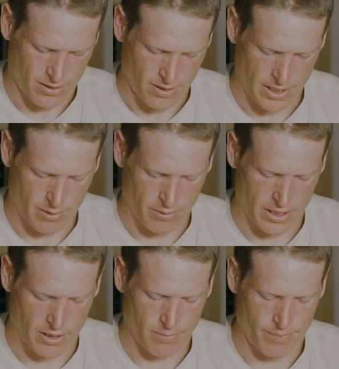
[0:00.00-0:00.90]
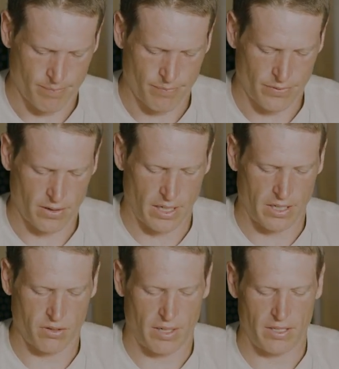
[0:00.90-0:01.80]
There we go.
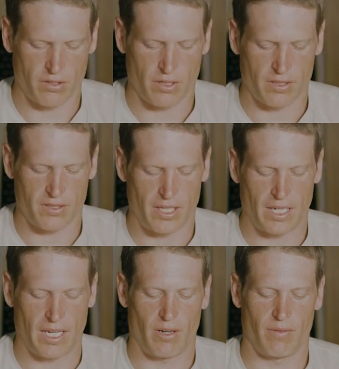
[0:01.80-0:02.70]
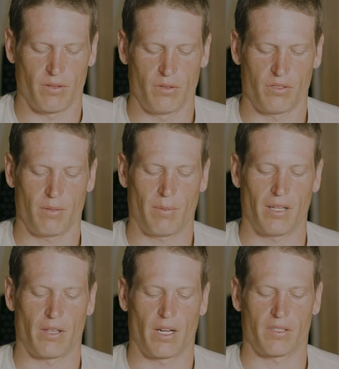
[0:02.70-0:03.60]
Okay, so as you can see now, I've loosened my
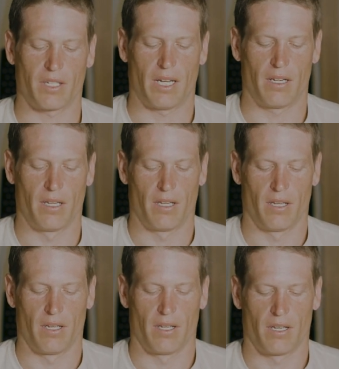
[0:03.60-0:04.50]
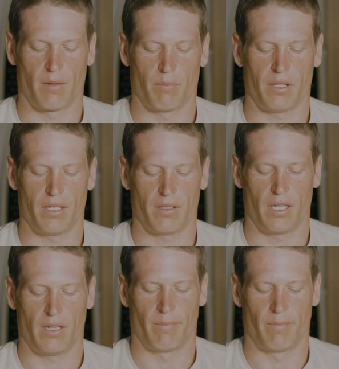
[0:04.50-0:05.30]
lark's head completely.